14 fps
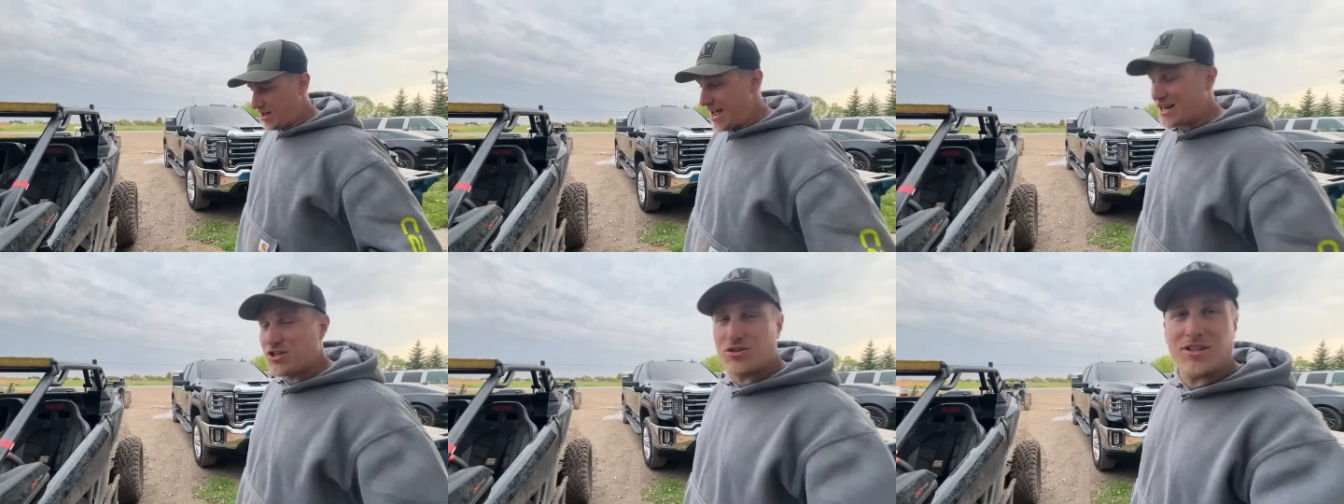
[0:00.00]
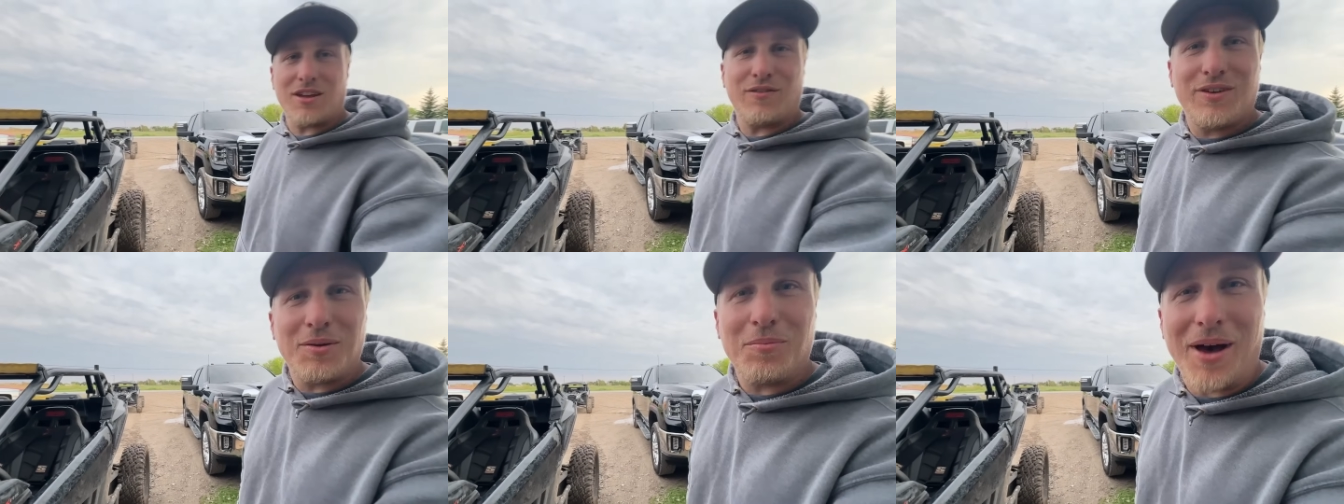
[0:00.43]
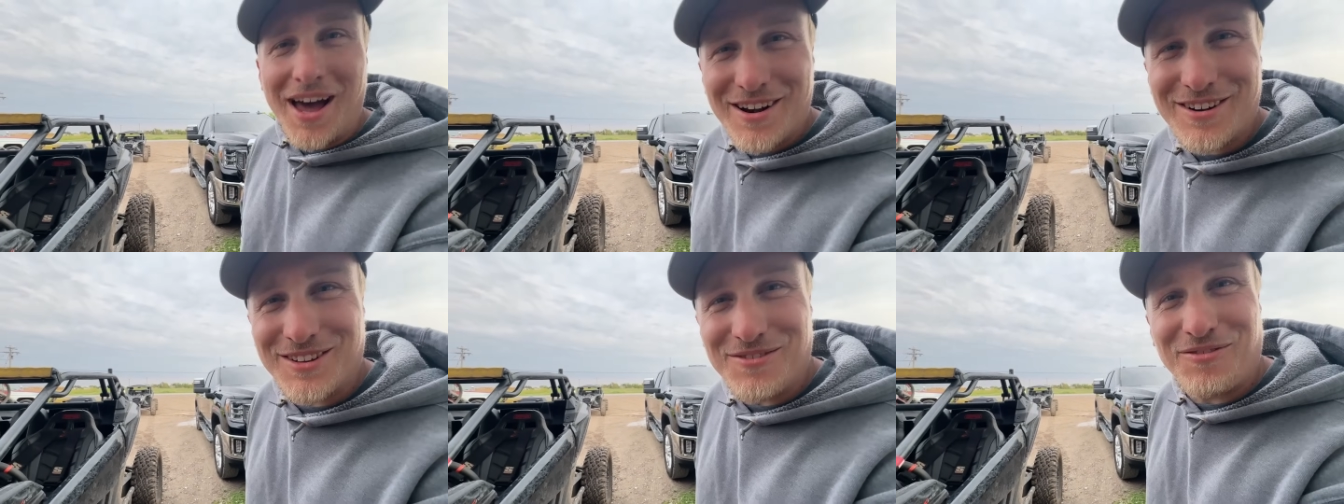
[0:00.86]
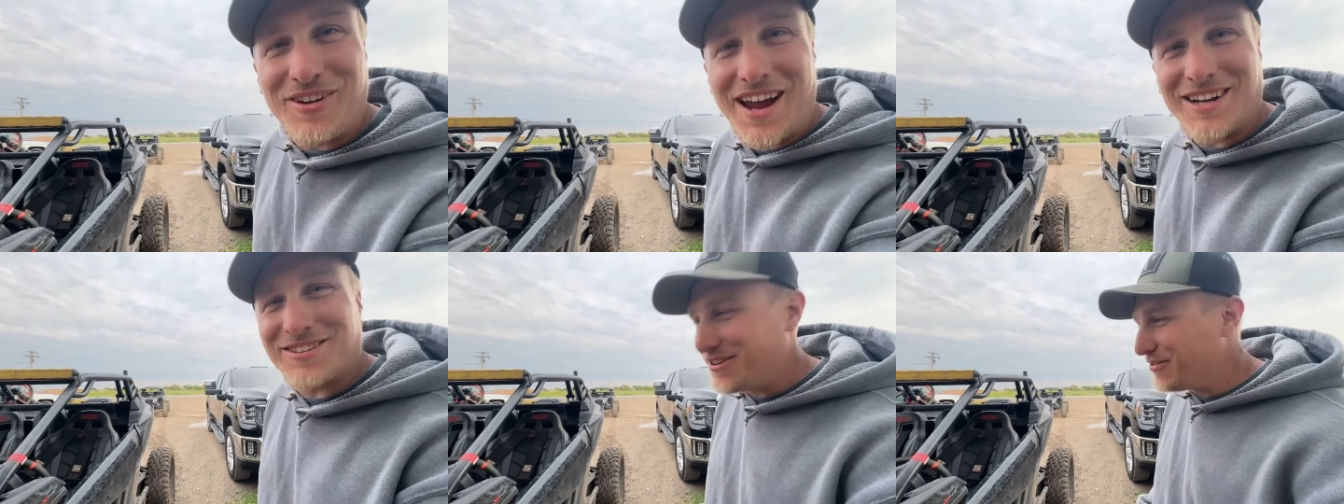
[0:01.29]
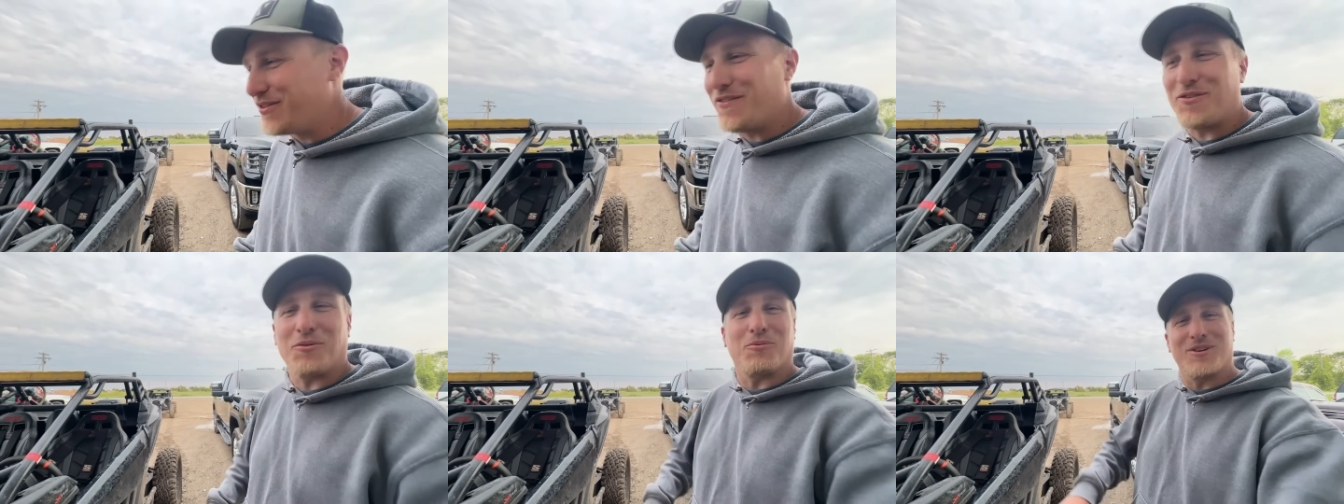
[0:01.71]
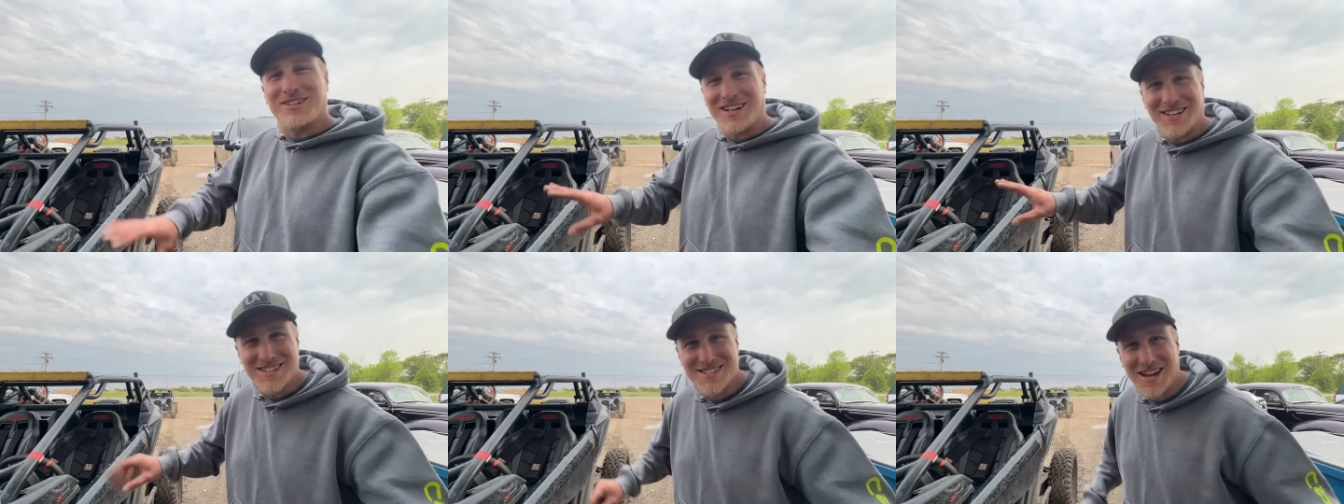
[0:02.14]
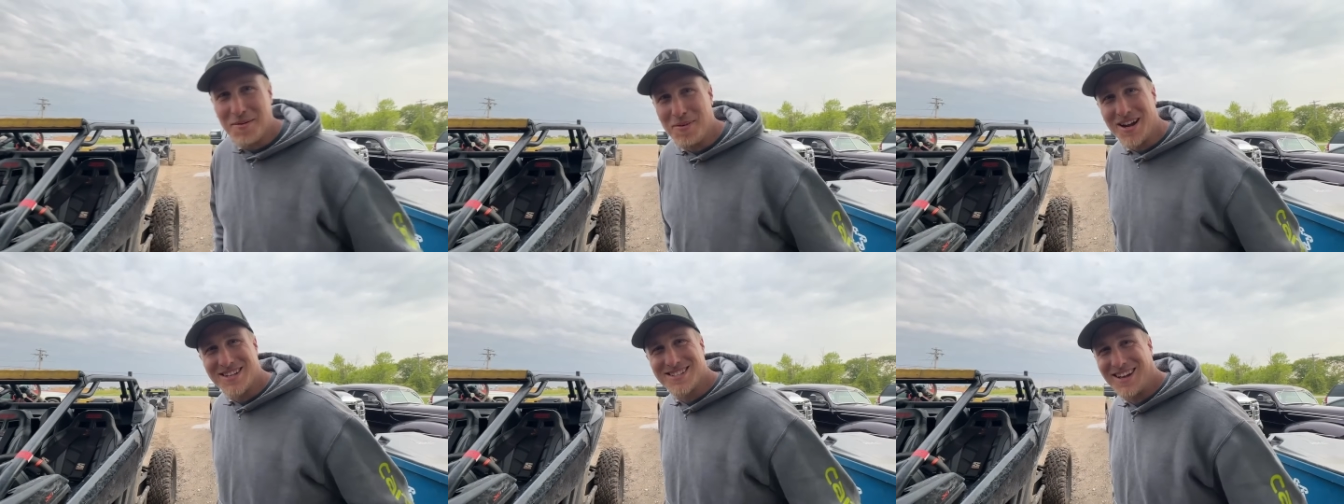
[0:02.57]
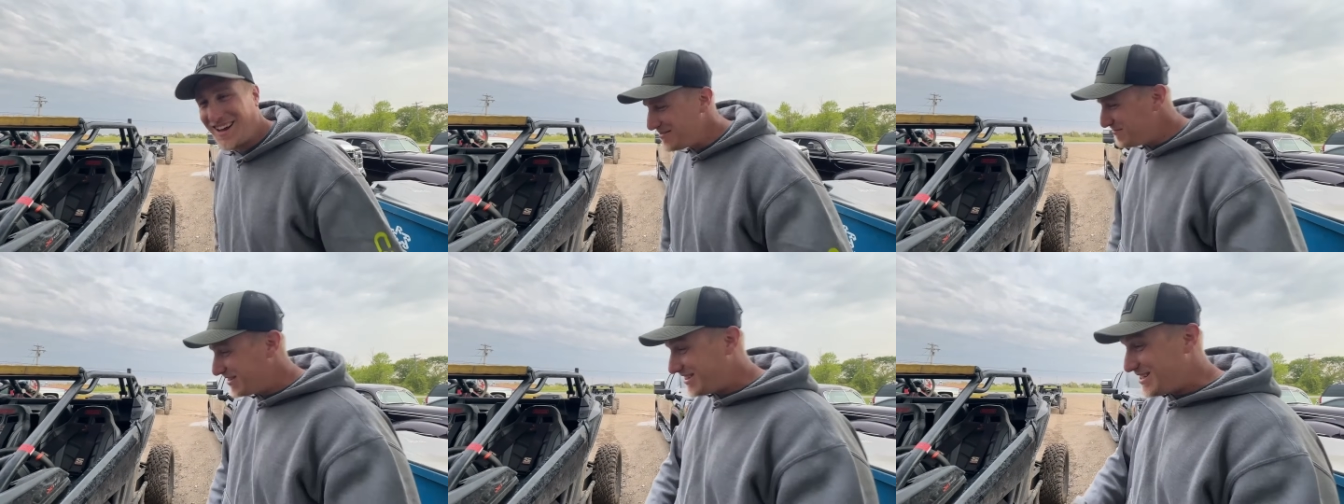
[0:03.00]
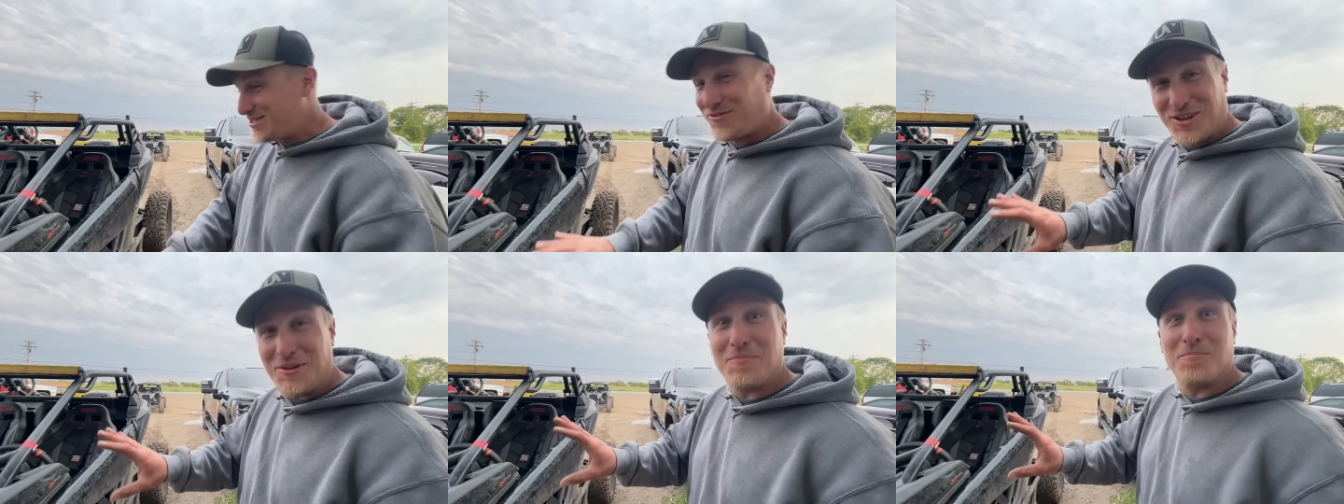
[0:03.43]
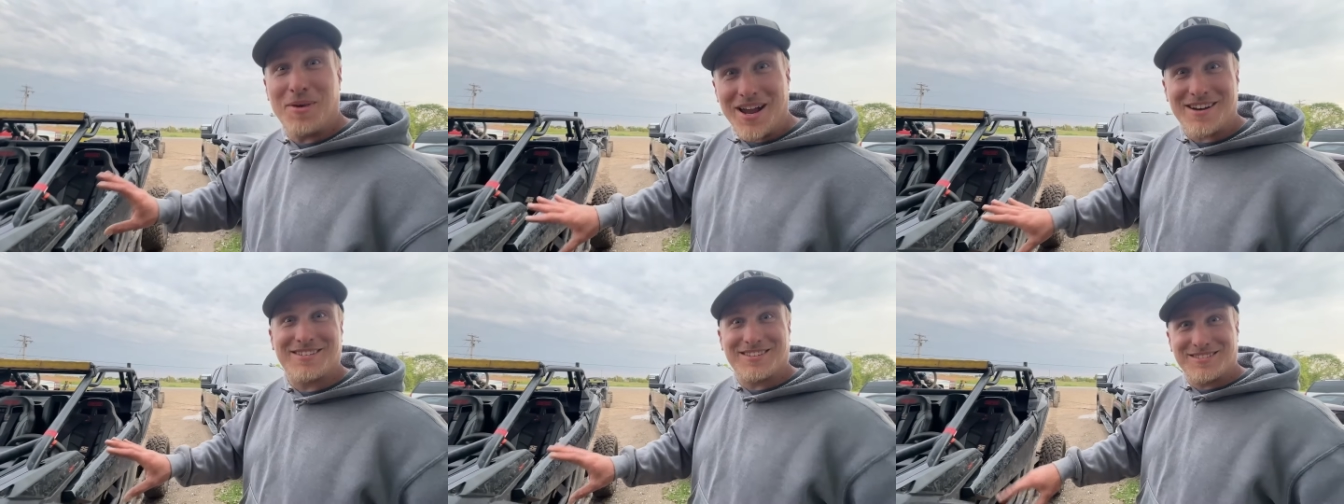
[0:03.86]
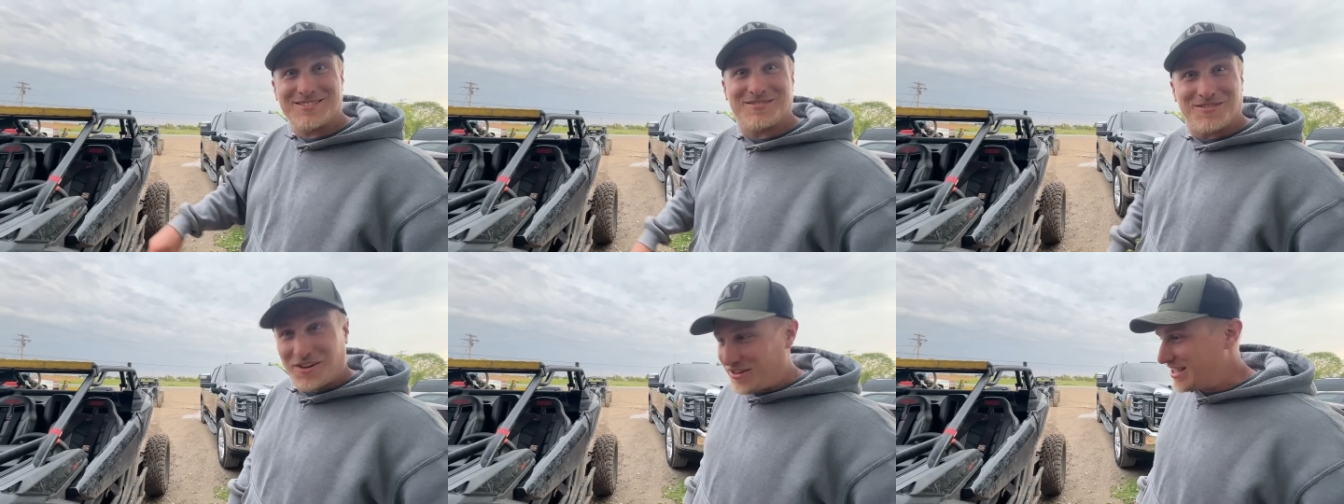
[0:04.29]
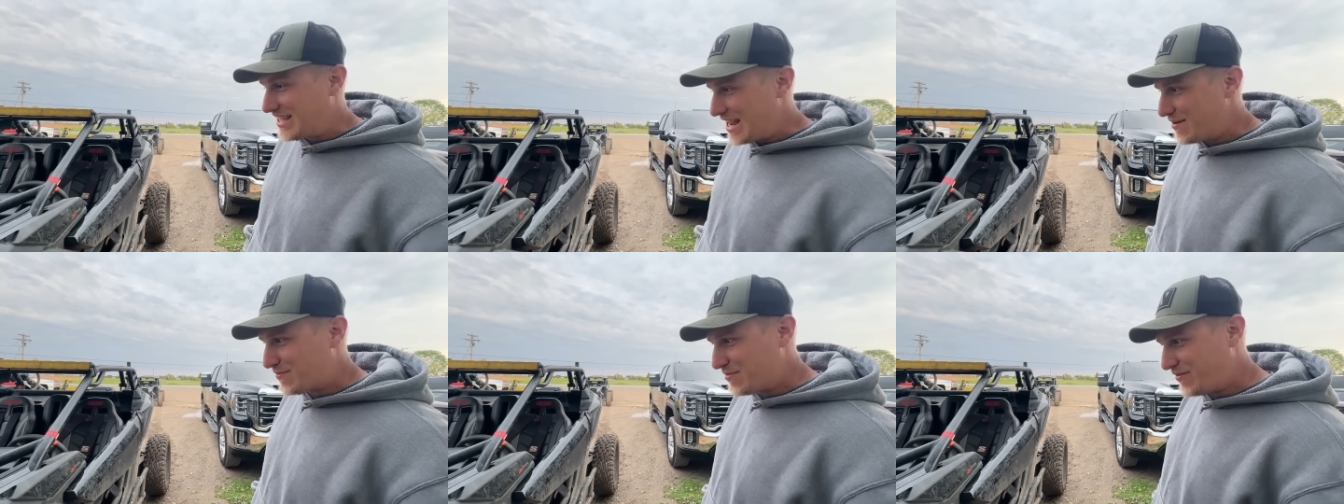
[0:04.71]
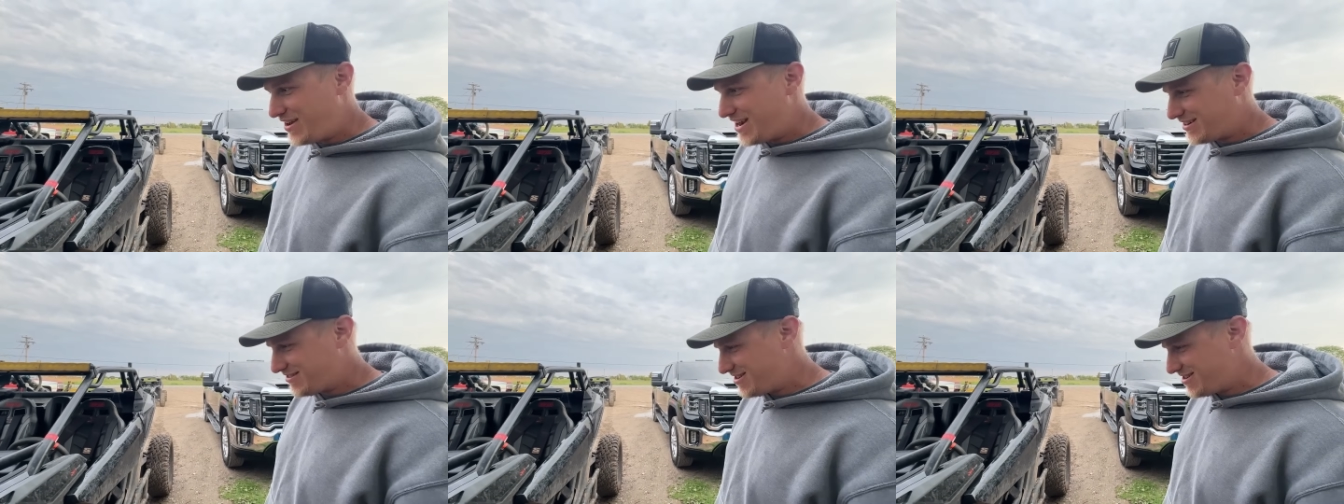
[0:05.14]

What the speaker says: Actually, they fit better than factory. I don't know if you ever worked on them side by side, but these fit better than they came from the factory.